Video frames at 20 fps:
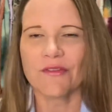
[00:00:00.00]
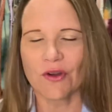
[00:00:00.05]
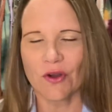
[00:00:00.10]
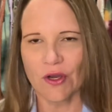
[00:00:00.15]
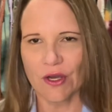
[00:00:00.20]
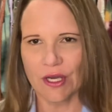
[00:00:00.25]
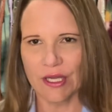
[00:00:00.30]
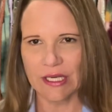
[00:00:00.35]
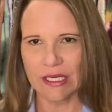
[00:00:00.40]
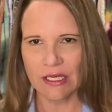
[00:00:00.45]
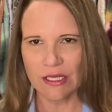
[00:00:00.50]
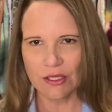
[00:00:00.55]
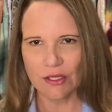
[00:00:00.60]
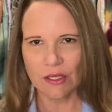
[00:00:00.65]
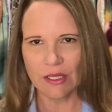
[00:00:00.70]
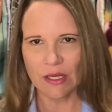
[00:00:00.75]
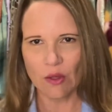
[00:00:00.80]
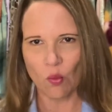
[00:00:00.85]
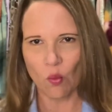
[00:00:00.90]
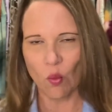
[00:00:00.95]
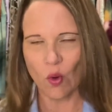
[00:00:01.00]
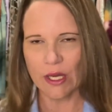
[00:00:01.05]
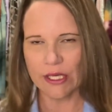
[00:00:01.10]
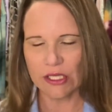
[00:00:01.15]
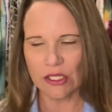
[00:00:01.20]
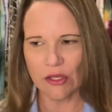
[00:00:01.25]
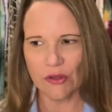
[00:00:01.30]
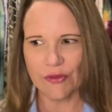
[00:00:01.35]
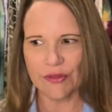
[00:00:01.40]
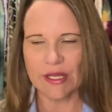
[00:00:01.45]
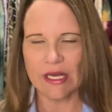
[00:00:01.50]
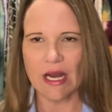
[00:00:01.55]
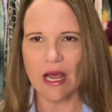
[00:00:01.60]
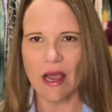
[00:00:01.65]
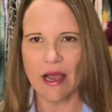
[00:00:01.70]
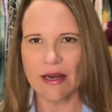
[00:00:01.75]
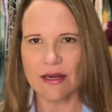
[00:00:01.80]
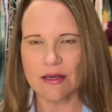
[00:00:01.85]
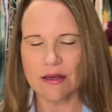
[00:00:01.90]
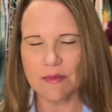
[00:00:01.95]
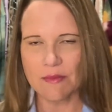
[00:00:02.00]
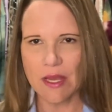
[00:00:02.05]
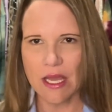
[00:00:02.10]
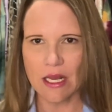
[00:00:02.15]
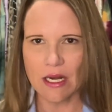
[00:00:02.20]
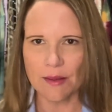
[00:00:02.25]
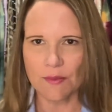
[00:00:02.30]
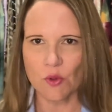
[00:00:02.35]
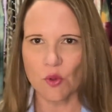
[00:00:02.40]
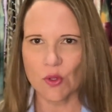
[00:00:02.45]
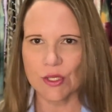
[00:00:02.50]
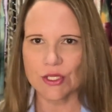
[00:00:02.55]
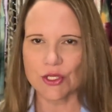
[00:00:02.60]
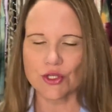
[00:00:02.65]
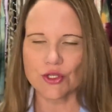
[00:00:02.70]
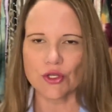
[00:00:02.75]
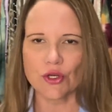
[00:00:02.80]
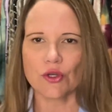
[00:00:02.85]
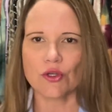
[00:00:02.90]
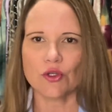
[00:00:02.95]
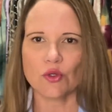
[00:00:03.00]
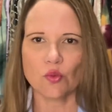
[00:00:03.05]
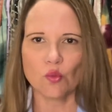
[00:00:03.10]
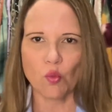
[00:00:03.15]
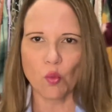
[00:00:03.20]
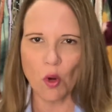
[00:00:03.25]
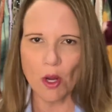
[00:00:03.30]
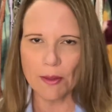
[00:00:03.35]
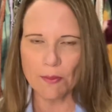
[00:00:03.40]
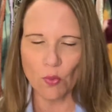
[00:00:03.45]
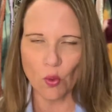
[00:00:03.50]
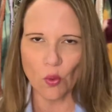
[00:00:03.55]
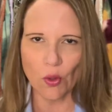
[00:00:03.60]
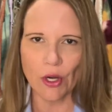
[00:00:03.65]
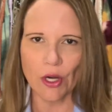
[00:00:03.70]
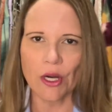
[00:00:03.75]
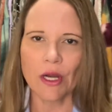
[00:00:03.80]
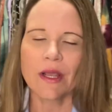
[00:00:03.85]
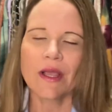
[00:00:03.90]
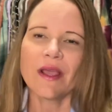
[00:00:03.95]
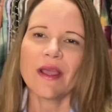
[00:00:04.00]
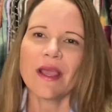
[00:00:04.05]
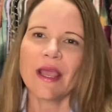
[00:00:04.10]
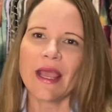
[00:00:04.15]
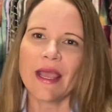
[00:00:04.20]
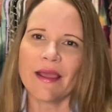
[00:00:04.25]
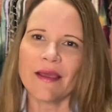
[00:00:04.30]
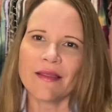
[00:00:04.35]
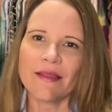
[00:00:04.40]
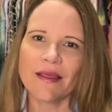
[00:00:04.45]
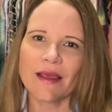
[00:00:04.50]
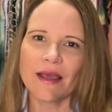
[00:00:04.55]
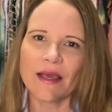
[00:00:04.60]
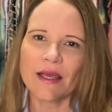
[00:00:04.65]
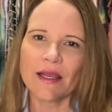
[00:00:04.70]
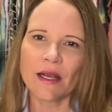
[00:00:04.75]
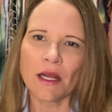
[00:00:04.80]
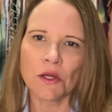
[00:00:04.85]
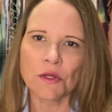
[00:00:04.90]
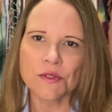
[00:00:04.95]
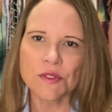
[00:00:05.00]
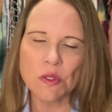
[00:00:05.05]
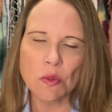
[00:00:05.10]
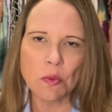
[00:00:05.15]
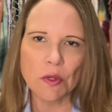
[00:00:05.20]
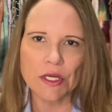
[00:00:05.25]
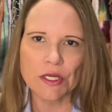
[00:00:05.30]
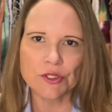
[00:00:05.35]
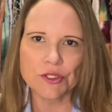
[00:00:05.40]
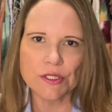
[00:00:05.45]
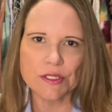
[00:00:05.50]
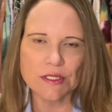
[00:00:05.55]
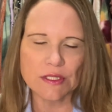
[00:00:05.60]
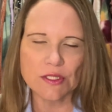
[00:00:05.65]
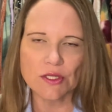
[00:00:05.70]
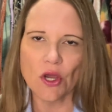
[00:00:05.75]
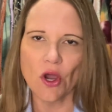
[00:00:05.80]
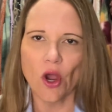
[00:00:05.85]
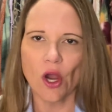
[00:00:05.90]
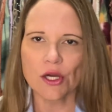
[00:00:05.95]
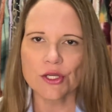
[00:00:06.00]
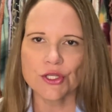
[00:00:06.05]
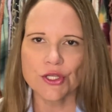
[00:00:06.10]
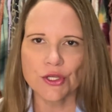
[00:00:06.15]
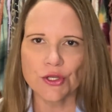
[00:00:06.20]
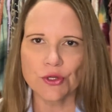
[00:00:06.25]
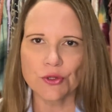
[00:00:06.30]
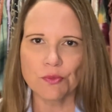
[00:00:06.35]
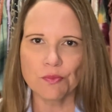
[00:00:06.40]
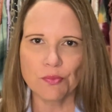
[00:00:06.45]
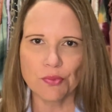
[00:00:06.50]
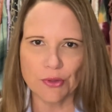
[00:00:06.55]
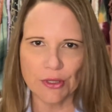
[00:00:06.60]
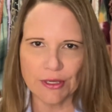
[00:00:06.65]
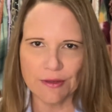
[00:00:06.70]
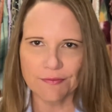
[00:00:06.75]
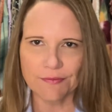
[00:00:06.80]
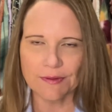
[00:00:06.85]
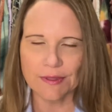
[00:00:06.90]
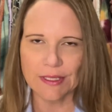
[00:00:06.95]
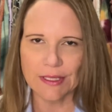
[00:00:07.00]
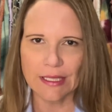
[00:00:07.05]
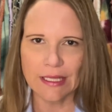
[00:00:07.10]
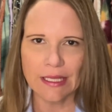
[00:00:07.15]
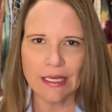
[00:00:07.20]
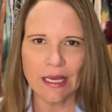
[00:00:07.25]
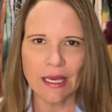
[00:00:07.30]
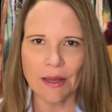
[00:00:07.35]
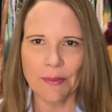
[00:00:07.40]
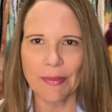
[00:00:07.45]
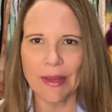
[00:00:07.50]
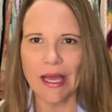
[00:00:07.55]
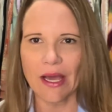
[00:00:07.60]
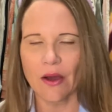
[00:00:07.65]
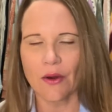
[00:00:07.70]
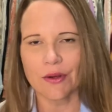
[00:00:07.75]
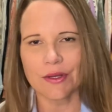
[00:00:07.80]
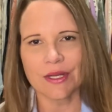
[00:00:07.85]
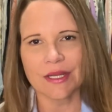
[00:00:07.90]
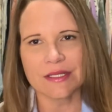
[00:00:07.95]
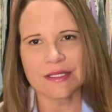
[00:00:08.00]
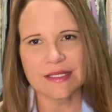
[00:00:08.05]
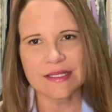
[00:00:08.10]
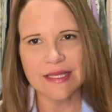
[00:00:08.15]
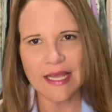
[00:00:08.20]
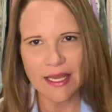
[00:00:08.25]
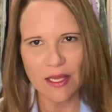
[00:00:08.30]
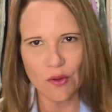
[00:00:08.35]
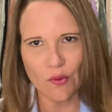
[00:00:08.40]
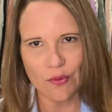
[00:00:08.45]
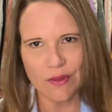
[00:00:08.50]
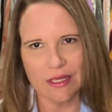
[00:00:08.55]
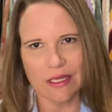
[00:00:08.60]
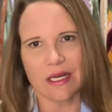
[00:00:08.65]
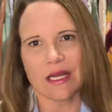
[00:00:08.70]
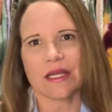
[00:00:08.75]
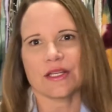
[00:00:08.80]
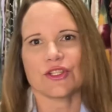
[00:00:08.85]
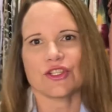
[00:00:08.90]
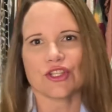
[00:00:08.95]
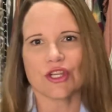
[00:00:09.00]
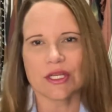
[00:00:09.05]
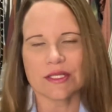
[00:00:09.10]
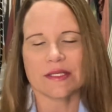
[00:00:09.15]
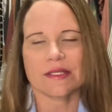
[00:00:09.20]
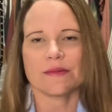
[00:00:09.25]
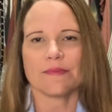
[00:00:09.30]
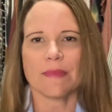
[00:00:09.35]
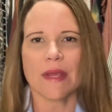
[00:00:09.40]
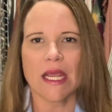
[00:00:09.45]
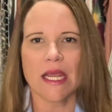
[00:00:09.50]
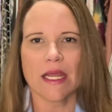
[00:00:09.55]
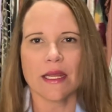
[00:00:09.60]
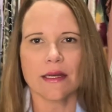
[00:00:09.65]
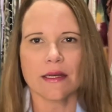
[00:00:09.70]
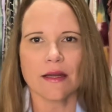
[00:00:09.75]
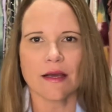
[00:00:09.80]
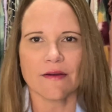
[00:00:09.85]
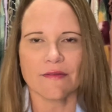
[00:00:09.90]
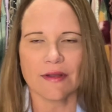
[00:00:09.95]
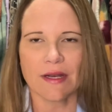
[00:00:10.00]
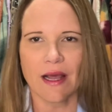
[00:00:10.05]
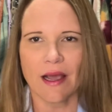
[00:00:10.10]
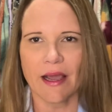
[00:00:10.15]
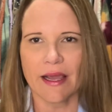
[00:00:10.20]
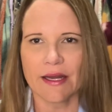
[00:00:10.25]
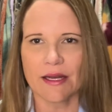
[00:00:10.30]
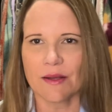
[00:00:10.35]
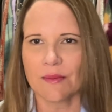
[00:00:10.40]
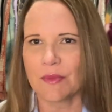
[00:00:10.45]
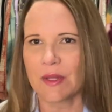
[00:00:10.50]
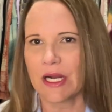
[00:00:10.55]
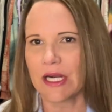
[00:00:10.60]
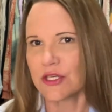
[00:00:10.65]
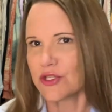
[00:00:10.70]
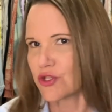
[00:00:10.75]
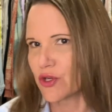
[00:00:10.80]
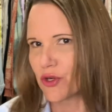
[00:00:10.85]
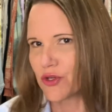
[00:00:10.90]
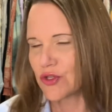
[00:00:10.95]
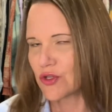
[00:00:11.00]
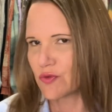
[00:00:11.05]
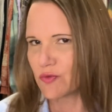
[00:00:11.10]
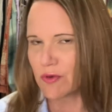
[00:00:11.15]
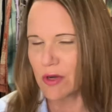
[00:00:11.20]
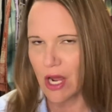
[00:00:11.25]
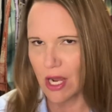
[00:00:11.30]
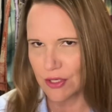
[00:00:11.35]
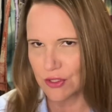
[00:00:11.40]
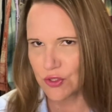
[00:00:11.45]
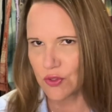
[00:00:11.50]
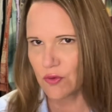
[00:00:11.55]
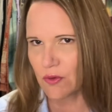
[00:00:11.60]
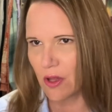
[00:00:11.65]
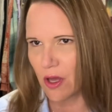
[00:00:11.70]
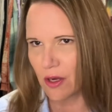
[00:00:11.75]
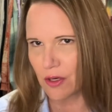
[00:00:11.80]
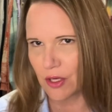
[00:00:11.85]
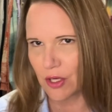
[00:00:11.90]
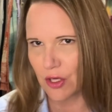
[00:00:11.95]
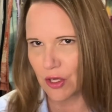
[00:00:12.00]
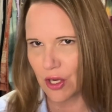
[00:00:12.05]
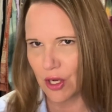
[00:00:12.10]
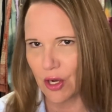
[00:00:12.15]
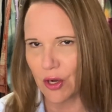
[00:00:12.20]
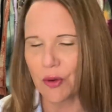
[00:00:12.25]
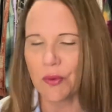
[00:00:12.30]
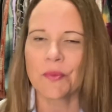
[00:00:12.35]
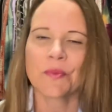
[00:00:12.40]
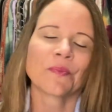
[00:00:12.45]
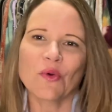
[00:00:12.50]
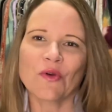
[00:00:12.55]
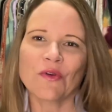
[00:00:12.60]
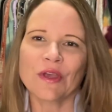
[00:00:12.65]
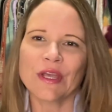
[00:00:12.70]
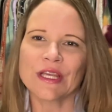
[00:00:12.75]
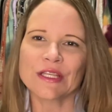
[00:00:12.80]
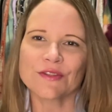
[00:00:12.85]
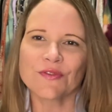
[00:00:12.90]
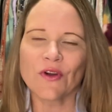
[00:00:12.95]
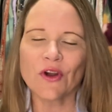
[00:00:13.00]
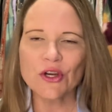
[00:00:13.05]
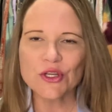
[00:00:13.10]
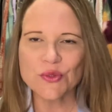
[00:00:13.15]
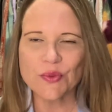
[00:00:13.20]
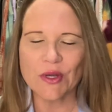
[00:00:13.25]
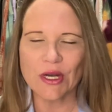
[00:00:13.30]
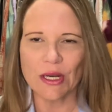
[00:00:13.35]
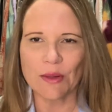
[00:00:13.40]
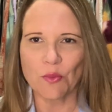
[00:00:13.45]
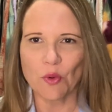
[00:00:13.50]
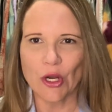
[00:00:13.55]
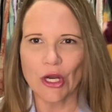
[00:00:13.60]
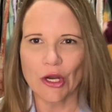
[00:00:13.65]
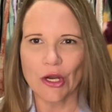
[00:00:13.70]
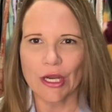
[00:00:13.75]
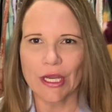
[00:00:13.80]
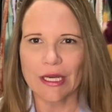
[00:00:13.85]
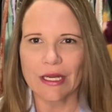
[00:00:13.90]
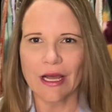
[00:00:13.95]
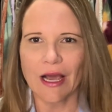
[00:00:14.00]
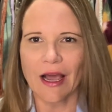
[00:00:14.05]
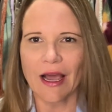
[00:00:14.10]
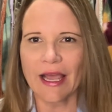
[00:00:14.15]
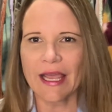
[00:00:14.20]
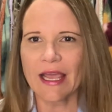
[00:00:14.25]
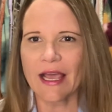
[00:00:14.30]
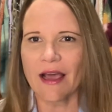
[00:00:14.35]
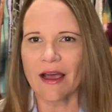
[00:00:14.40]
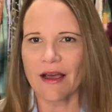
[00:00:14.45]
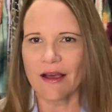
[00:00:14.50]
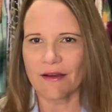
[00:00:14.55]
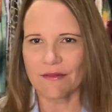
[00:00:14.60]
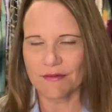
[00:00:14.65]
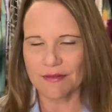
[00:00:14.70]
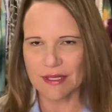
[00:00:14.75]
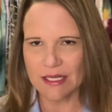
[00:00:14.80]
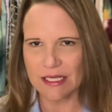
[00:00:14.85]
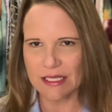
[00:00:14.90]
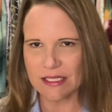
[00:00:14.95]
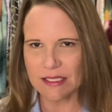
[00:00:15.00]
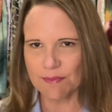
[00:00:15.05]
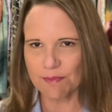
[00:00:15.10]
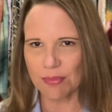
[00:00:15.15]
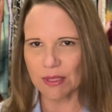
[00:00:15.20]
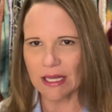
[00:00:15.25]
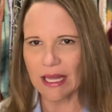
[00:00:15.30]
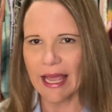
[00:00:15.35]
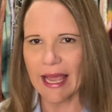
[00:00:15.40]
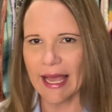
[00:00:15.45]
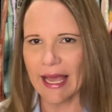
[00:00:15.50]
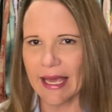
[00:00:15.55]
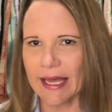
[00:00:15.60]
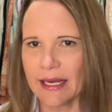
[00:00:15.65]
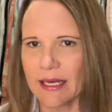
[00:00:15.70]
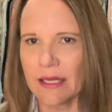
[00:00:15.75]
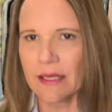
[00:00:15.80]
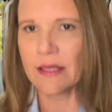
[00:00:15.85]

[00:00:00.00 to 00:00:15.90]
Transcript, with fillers: on one clothing item and I'm going to show you one more and then I also wanted just to talk to you briefly about a sale that I just made of an item that I showed you not too long ago as far as what I'm wearing, I have this plaid